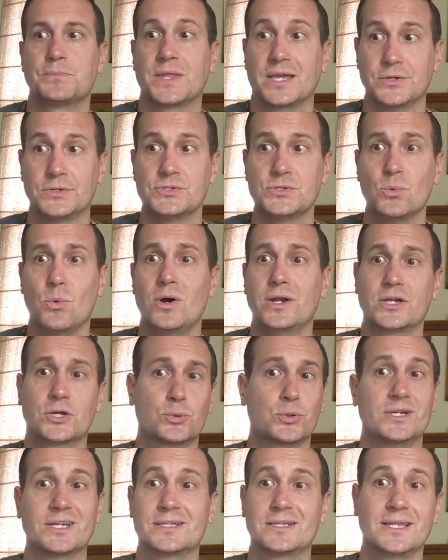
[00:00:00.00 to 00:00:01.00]
and doesn't want to
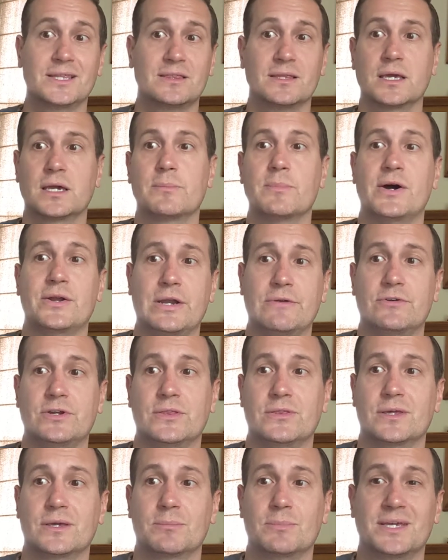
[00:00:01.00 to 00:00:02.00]
critically think about
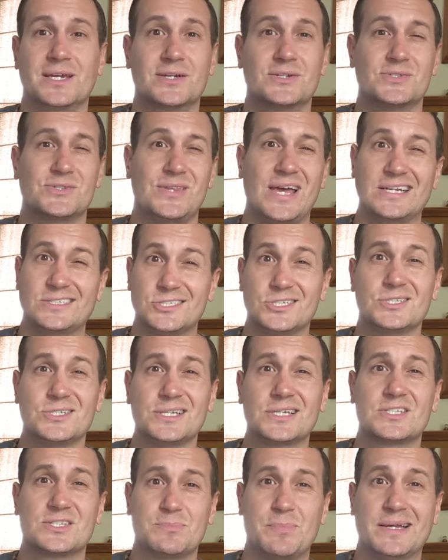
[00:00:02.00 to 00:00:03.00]
everything because that just
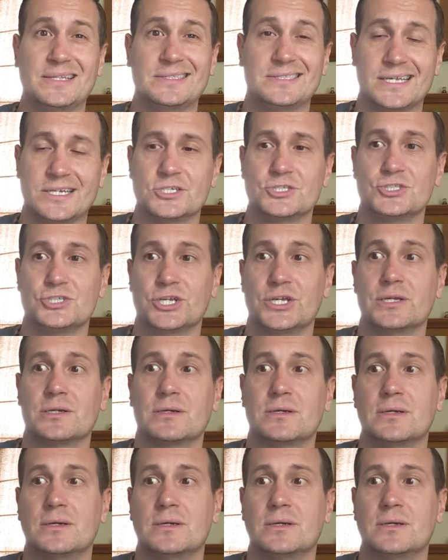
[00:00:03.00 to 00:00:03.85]
expends energy.